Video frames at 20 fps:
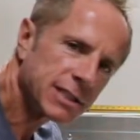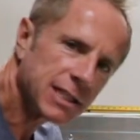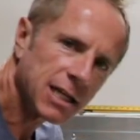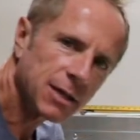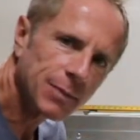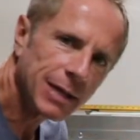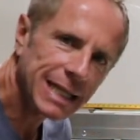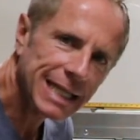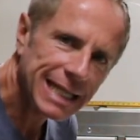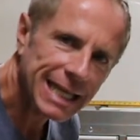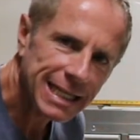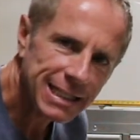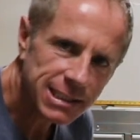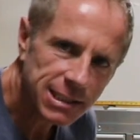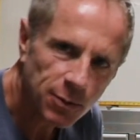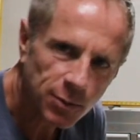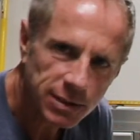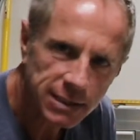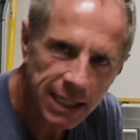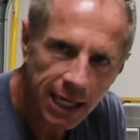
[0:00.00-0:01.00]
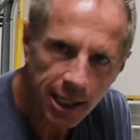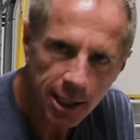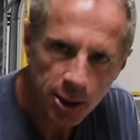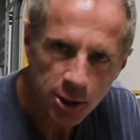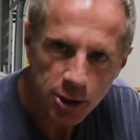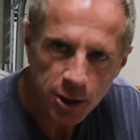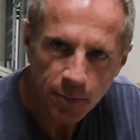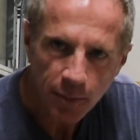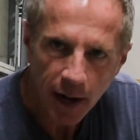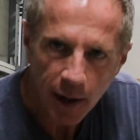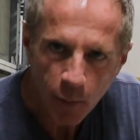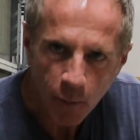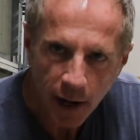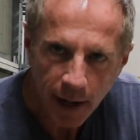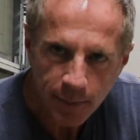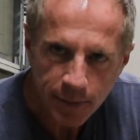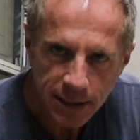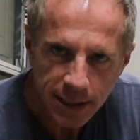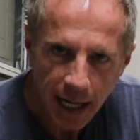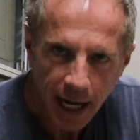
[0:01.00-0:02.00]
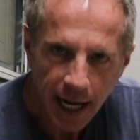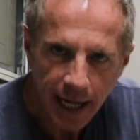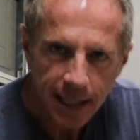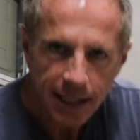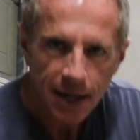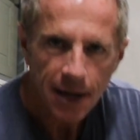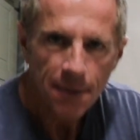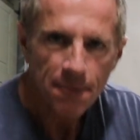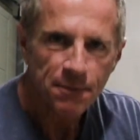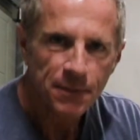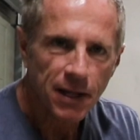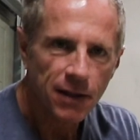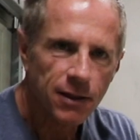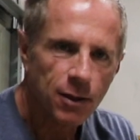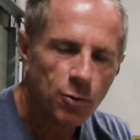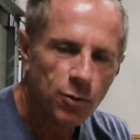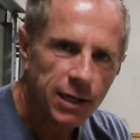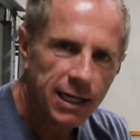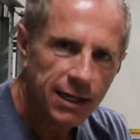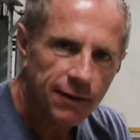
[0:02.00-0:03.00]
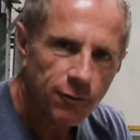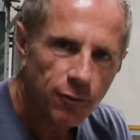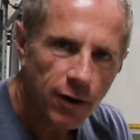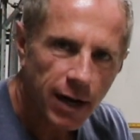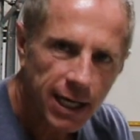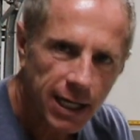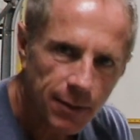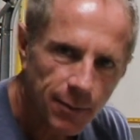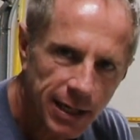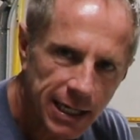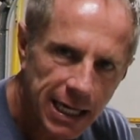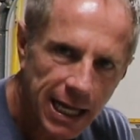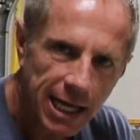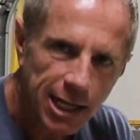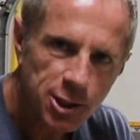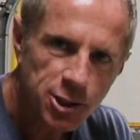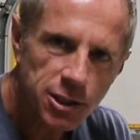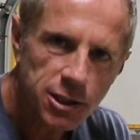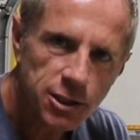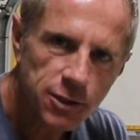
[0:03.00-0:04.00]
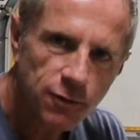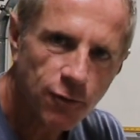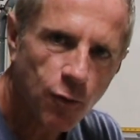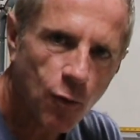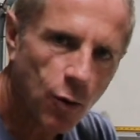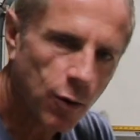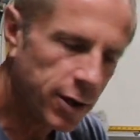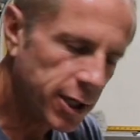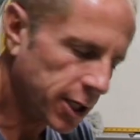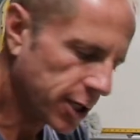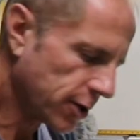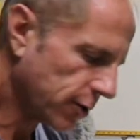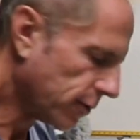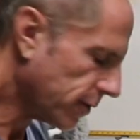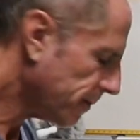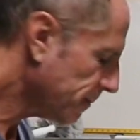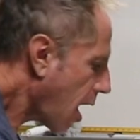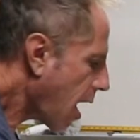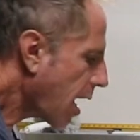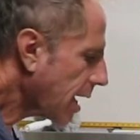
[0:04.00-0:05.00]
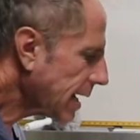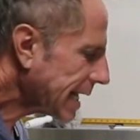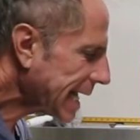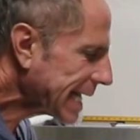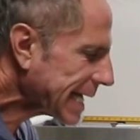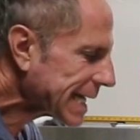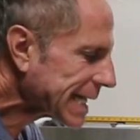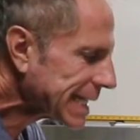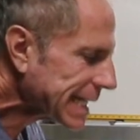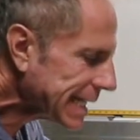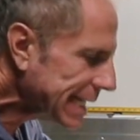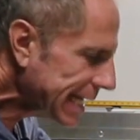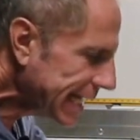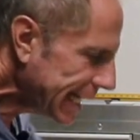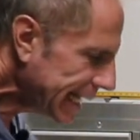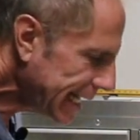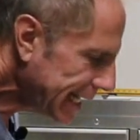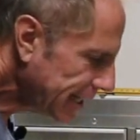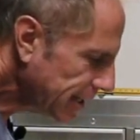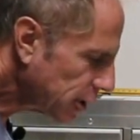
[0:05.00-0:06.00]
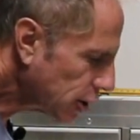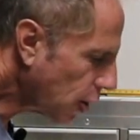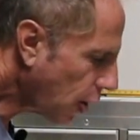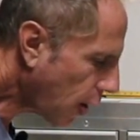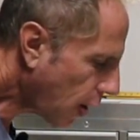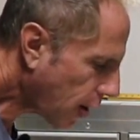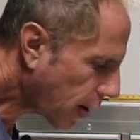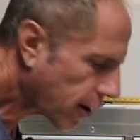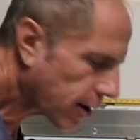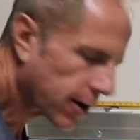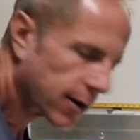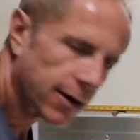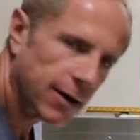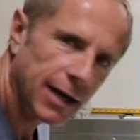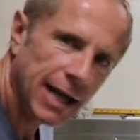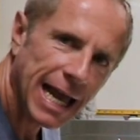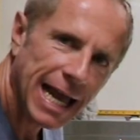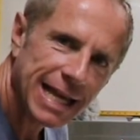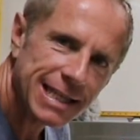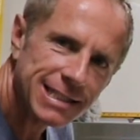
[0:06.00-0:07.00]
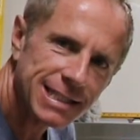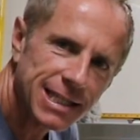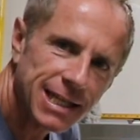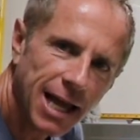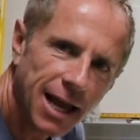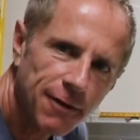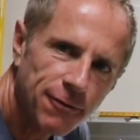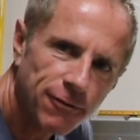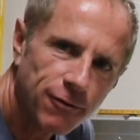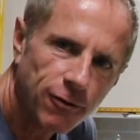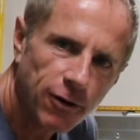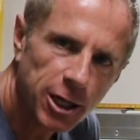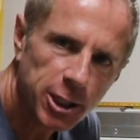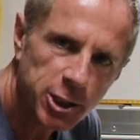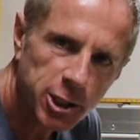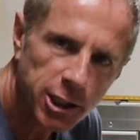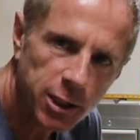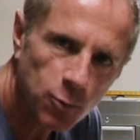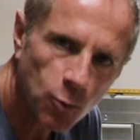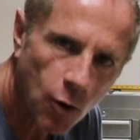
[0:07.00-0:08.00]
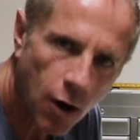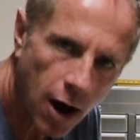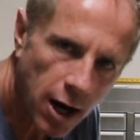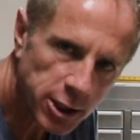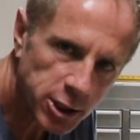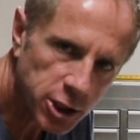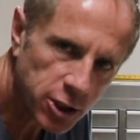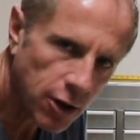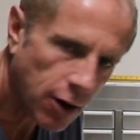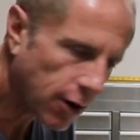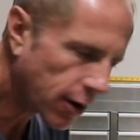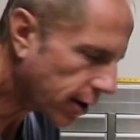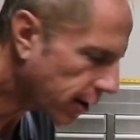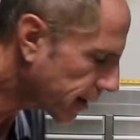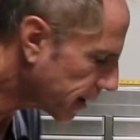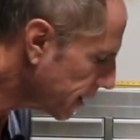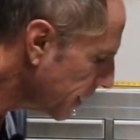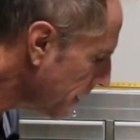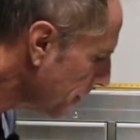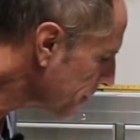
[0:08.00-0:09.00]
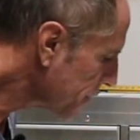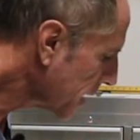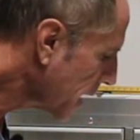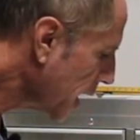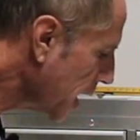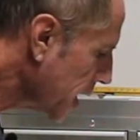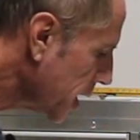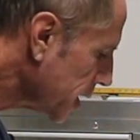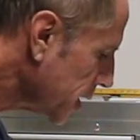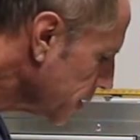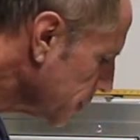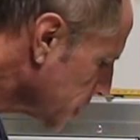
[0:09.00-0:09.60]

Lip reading: gonna be links that will take you to my website that will give recommendations for you. On a clean car, as in a freshly washed car, you